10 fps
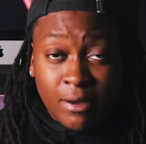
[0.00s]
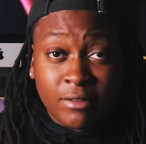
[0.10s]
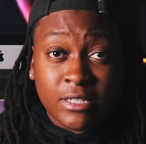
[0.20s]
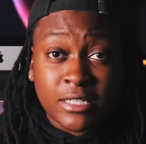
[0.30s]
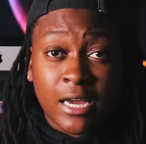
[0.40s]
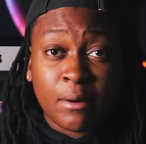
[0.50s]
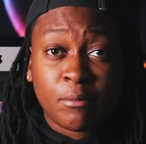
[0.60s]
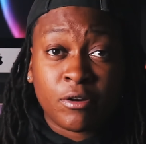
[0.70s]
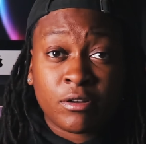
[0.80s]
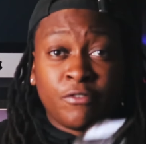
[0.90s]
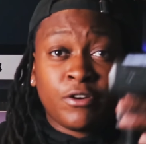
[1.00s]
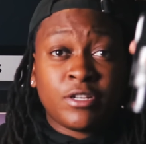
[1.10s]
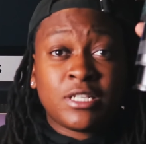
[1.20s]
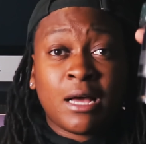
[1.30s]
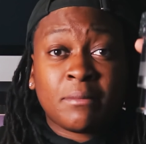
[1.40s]
mount this camera for
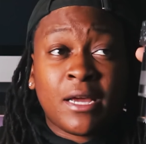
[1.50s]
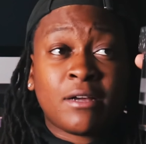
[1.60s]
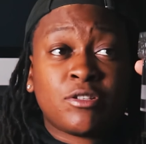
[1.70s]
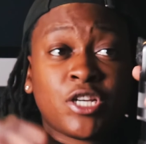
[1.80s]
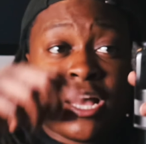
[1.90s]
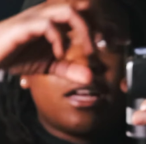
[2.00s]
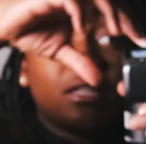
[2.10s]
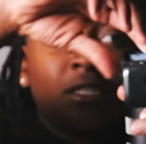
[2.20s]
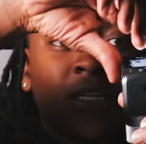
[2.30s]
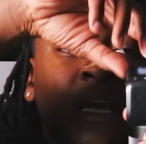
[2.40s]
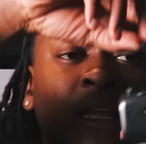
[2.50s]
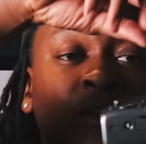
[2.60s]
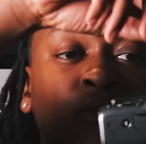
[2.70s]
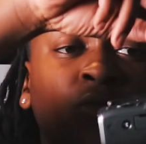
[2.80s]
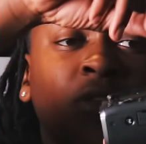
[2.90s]
top down shots. And
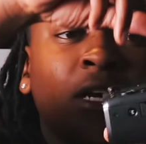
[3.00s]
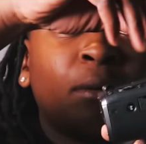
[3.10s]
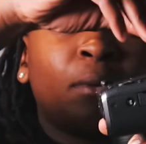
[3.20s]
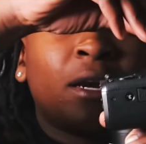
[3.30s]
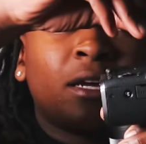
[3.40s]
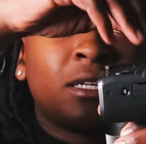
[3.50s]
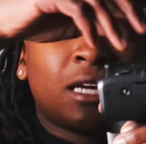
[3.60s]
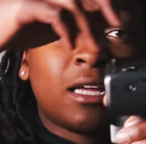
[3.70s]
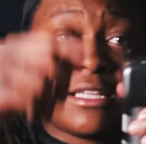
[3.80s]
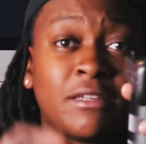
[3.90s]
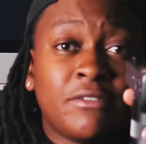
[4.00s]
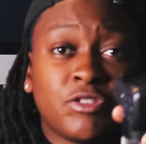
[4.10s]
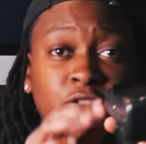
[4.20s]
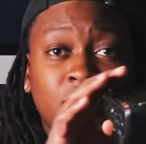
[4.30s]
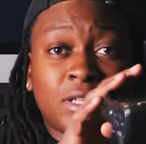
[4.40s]
the cool thing about it is I can leave
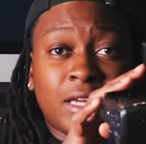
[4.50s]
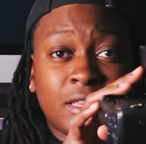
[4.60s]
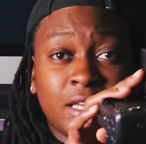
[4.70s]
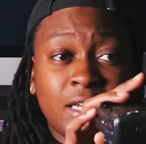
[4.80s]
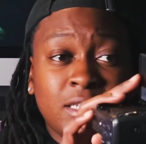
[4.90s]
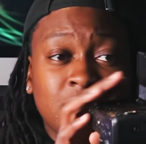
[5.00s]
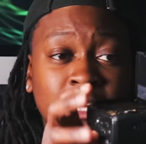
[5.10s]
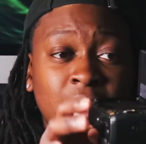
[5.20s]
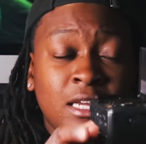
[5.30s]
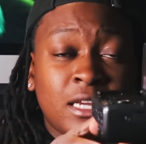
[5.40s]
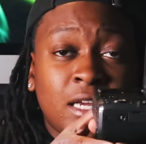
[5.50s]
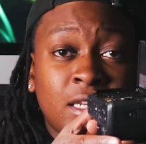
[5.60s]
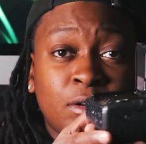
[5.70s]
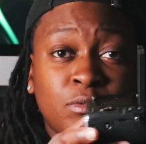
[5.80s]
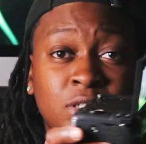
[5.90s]
the screen like this
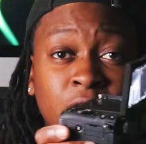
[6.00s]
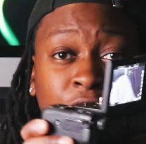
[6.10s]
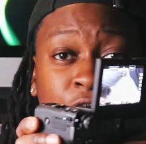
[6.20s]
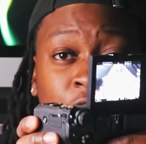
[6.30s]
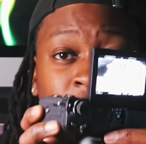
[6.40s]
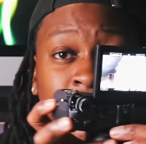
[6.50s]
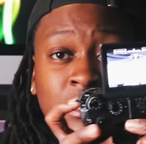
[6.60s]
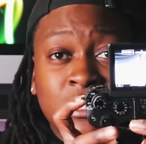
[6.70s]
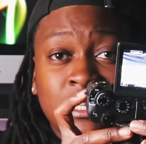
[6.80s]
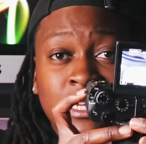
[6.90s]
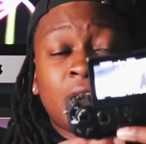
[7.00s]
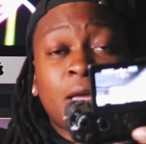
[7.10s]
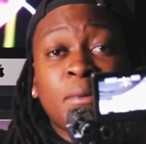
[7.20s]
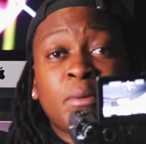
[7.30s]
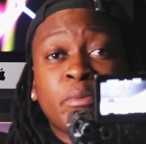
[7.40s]
and it will self-adjust, and
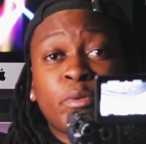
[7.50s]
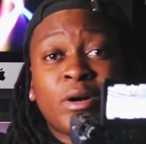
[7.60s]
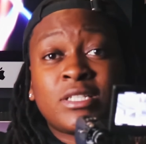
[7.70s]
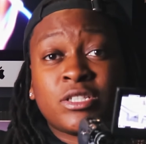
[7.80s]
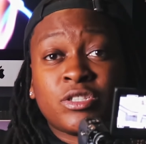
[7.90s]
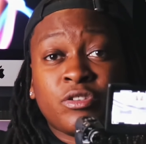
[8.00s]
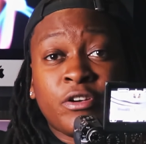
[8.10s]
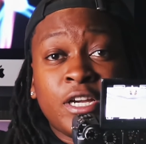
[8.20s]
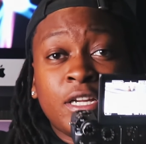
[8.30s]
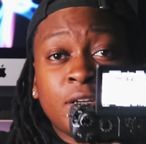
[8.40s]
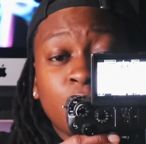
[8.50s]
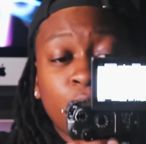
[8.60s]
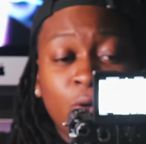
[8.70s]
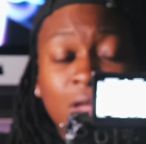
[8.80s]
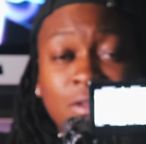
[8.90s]
I'm able to watch the screen
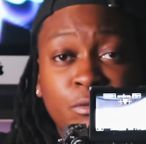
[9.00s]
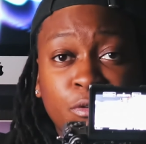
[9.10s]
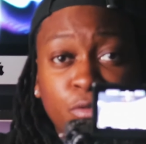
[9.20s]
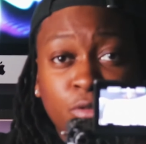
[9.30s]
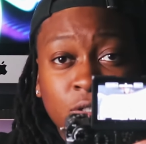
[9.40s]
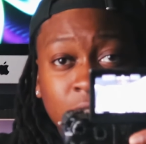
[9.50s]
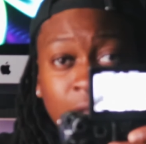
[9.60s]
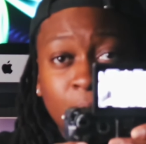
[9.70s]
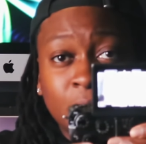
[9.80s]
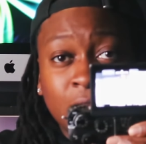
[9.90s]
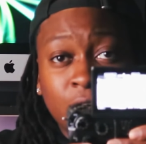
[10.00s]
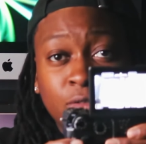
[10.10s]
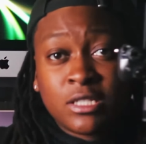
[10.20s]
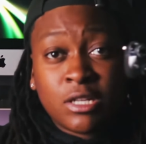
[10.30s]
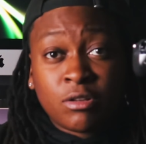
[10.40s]
while it records down
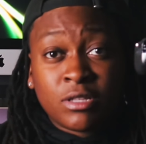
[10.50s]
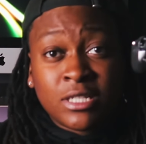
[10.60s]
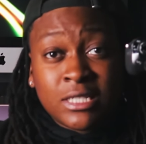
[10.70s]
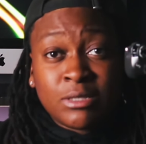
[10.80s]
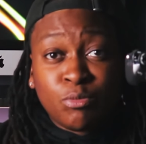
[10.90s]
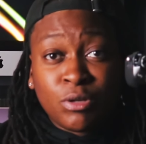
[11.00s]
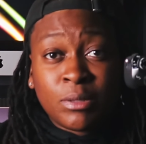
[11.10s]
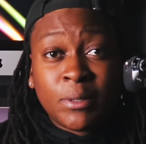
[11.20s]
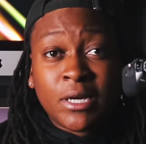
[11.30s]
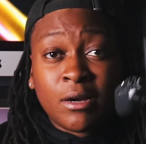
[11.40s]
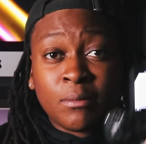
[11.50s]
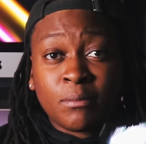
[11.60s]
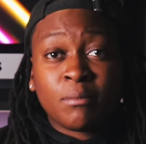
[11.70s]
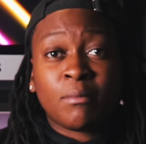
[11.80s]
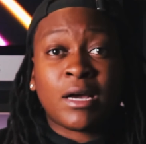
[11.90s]
below. So this has really
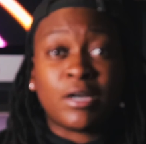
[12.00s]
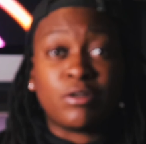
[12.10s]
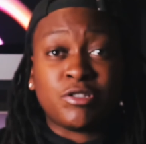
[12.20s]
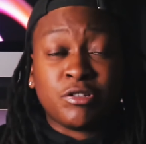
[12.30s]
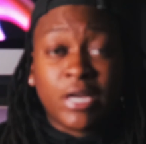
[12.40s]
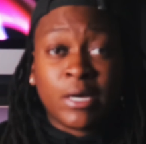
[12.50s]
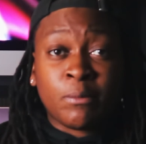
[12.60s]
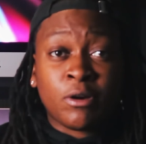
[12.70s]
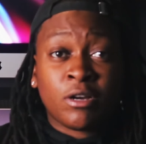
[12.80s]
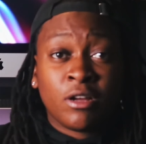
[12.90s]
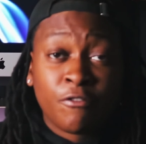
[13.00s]
become my go-to camera